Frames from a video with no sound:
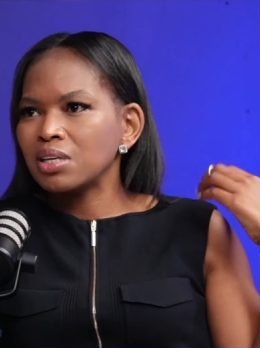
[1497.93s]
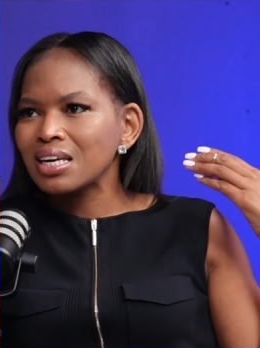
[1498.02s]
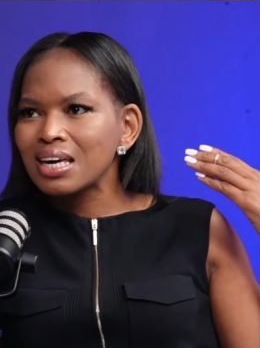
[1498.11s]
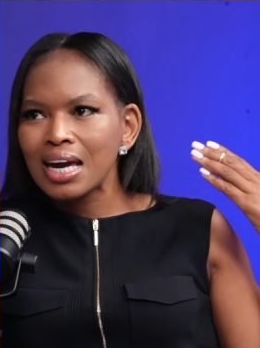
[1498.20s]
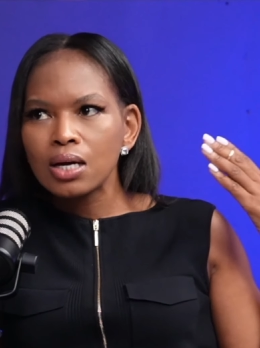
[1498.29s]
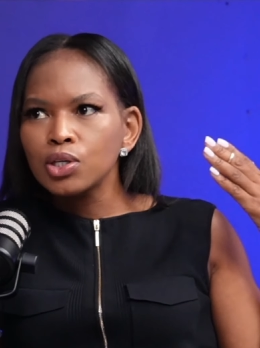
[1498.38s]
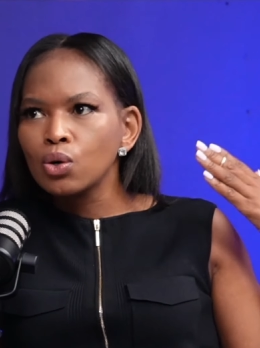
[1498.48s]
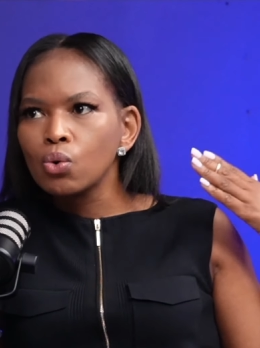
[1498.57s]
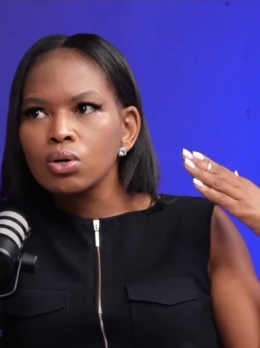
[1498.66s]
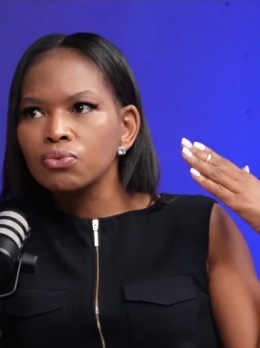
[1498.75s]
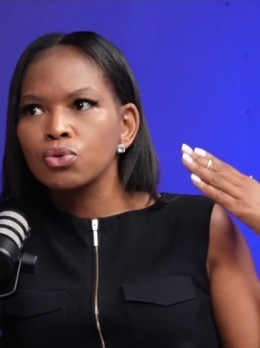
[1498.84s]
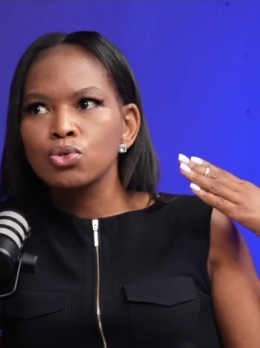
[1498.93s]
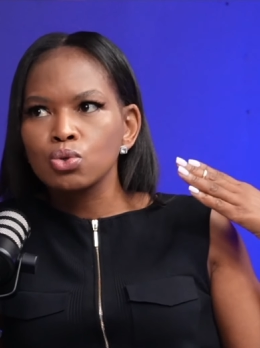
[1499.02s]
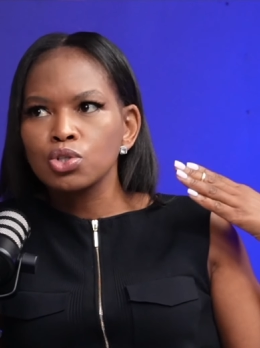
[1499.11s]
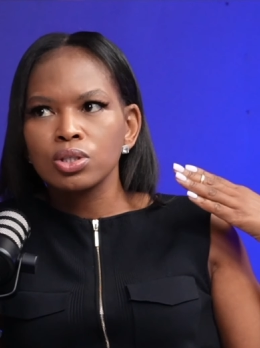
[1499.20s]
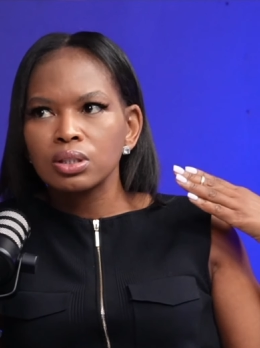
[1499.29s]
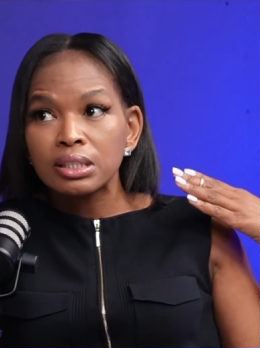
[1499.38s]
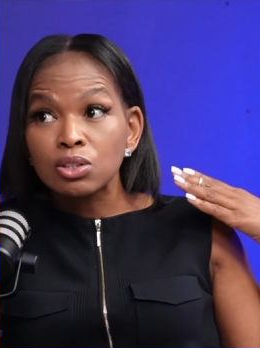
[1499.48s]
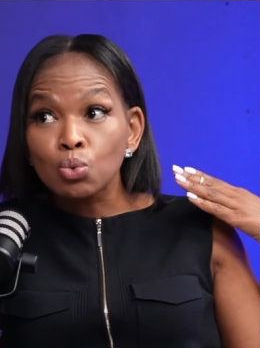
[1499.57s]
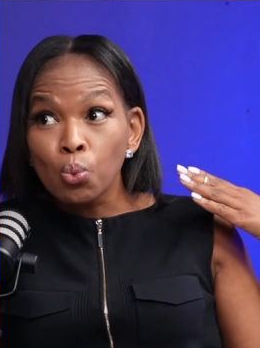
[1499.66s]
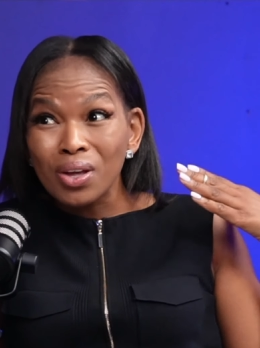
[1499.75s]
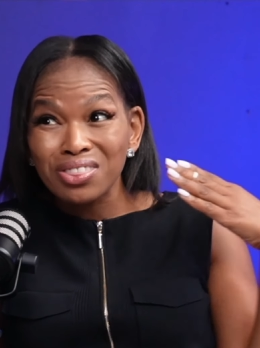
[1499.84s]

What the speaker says: They carry all of those social ills with